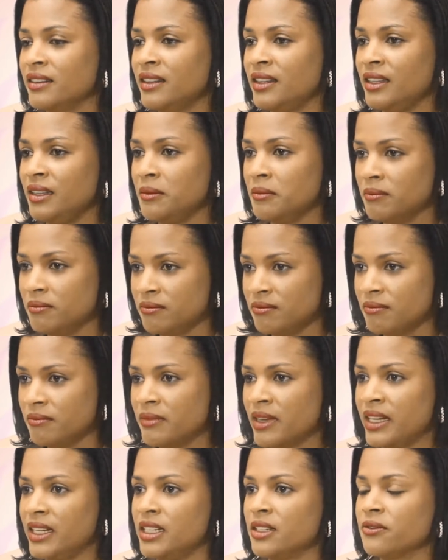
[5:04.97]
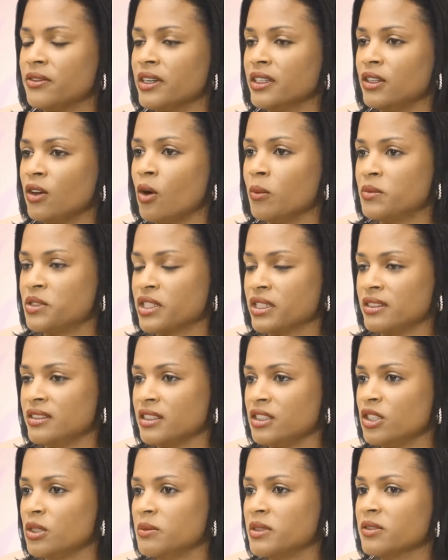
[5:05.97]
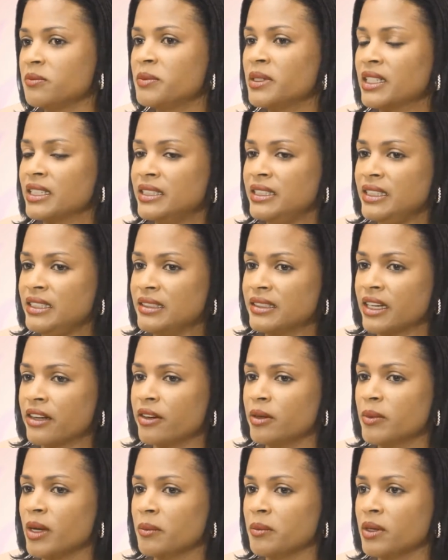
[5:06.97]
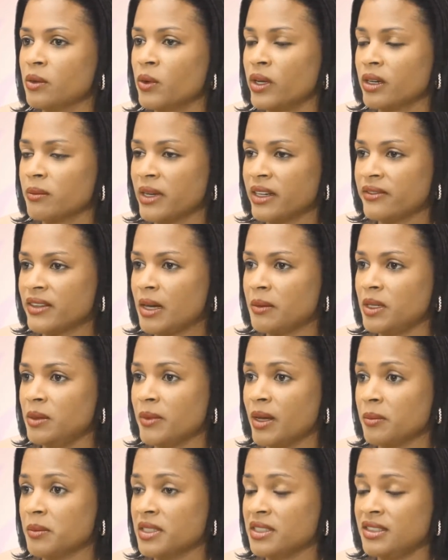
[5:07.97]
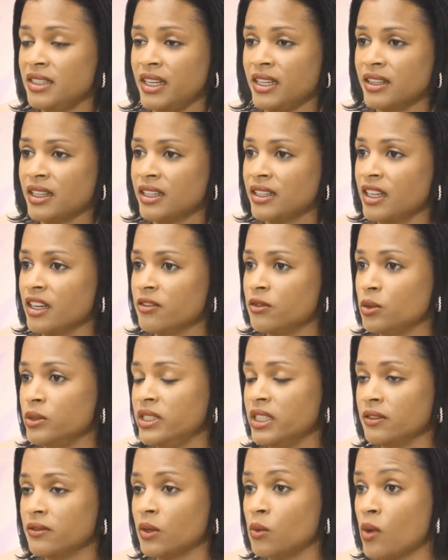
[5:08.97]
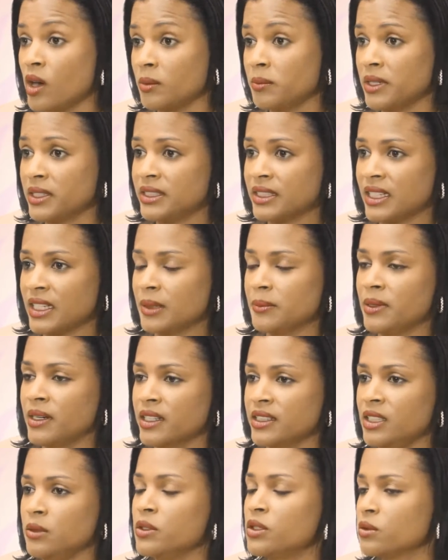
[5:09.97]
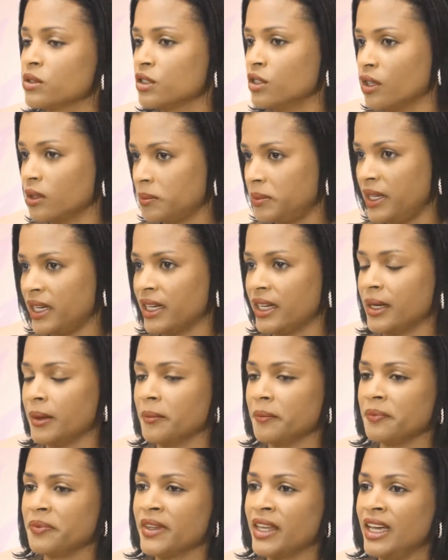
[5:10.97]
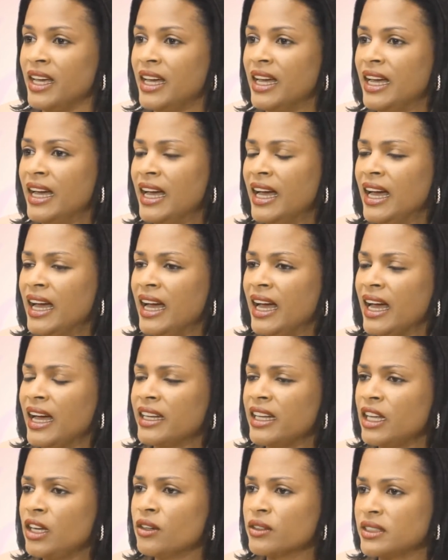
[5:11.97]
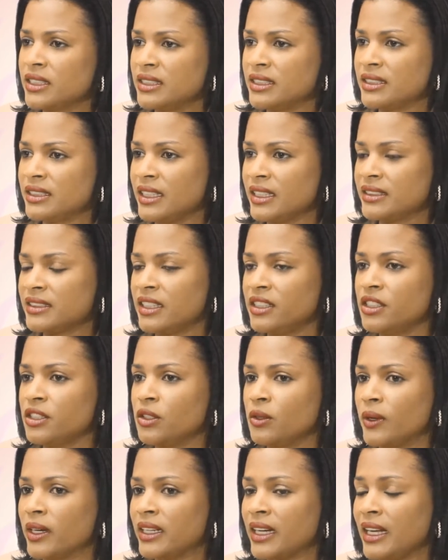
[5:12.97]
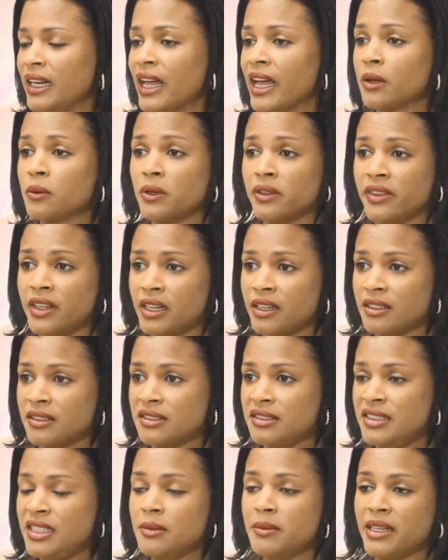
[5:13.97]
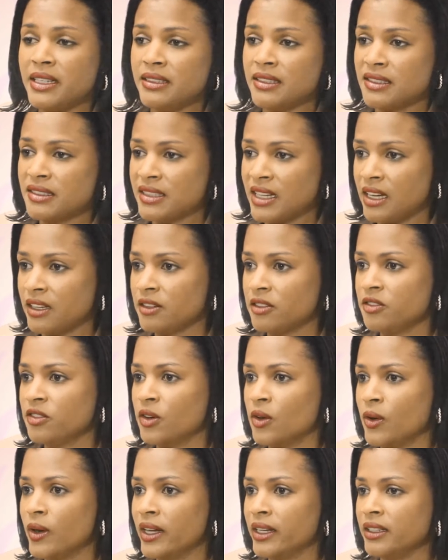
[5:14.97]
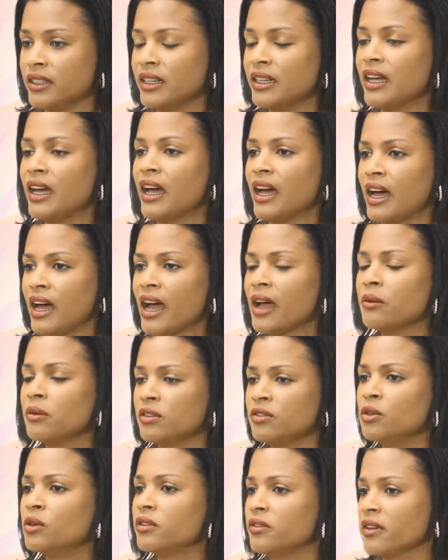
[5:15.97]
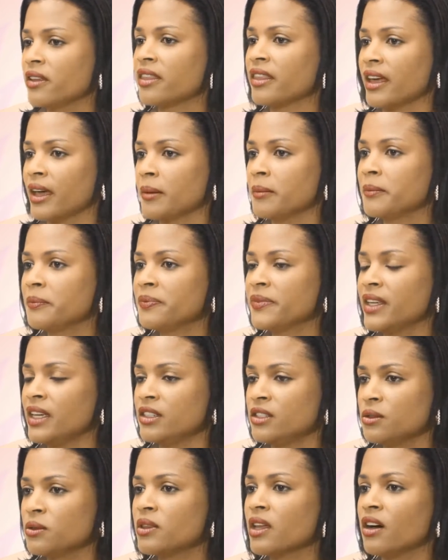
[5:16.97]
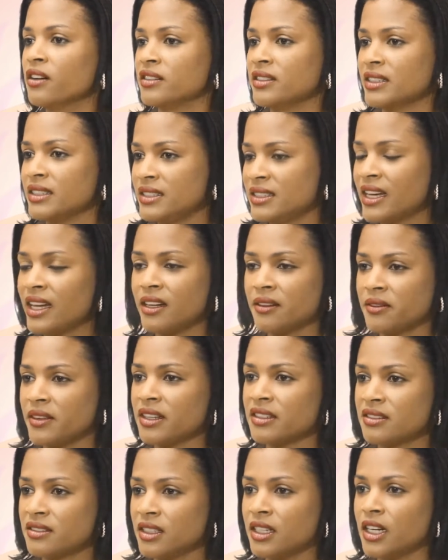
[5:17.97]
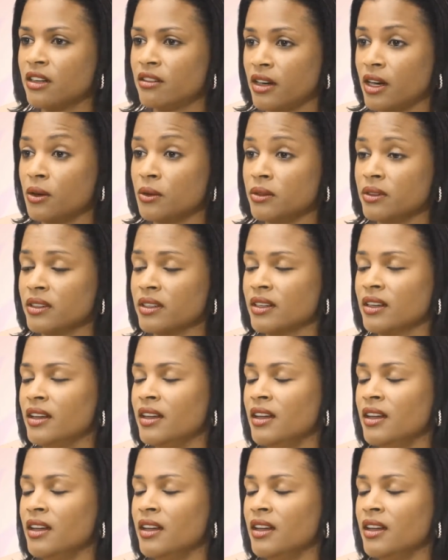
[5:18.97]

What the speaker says: the many different options in terms of parties, I remember one of my family members saying that they're voting for one particular party, which was not PNM. And I looked at it and I said, you know what, I like what they're seeming to stand for, and I will vote for them in 2010 if they're still around.